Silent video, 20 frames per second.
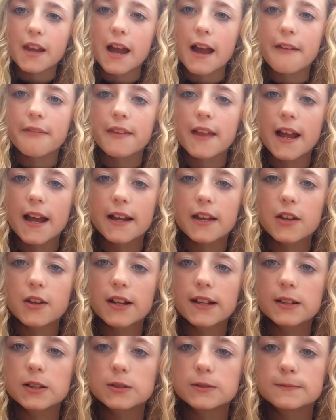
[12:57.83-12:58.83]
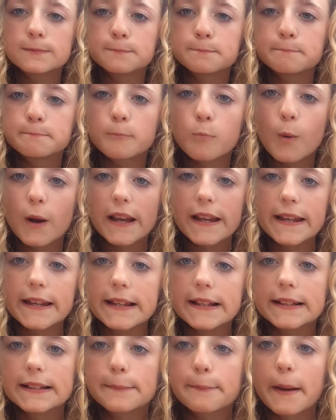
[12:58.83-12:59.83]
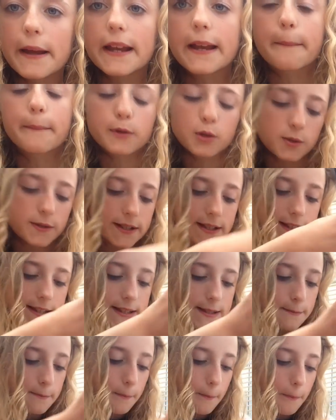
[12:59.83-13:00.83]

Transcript: And they're cute little willies, biker bits.